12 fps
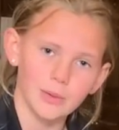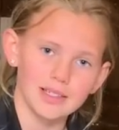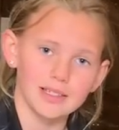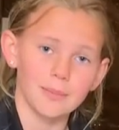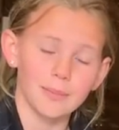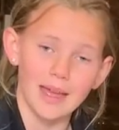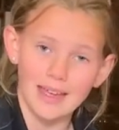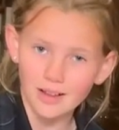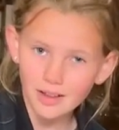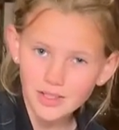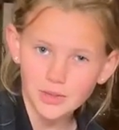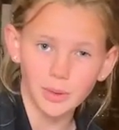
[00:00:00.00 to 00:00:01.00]
was a
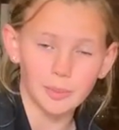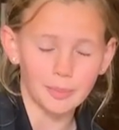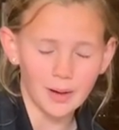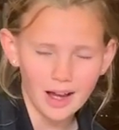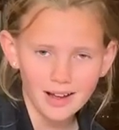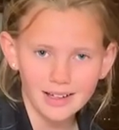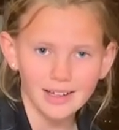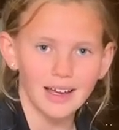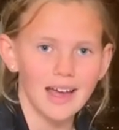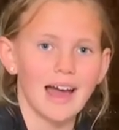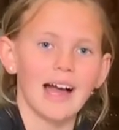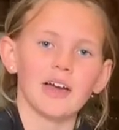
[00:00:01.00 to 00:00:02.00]
male, so a buck,
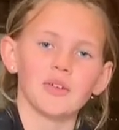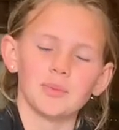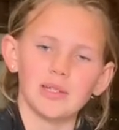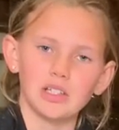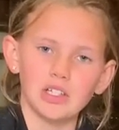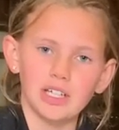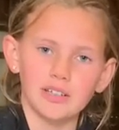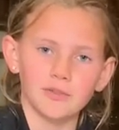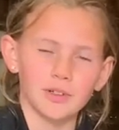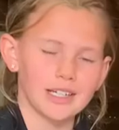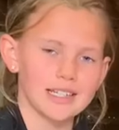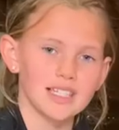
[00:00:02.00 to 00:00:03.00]
I would be looking for
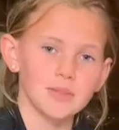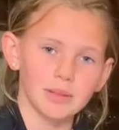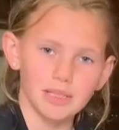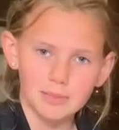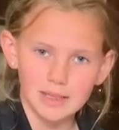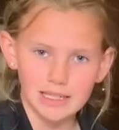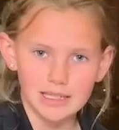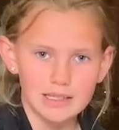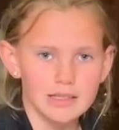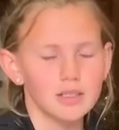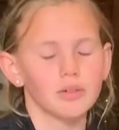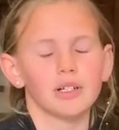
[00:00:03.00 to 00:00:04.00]
any split
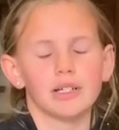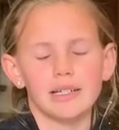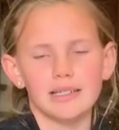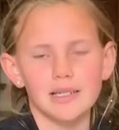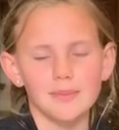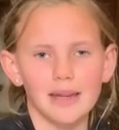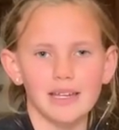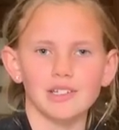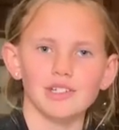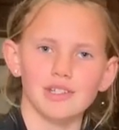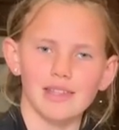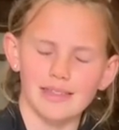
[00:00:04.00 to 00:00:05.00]
penis or to make
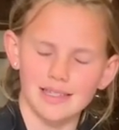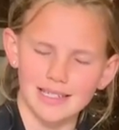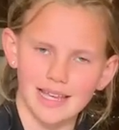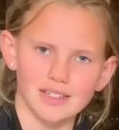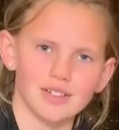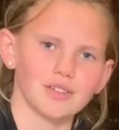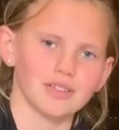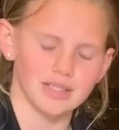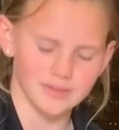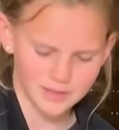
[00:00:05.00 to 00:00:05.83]
sure that the testicles have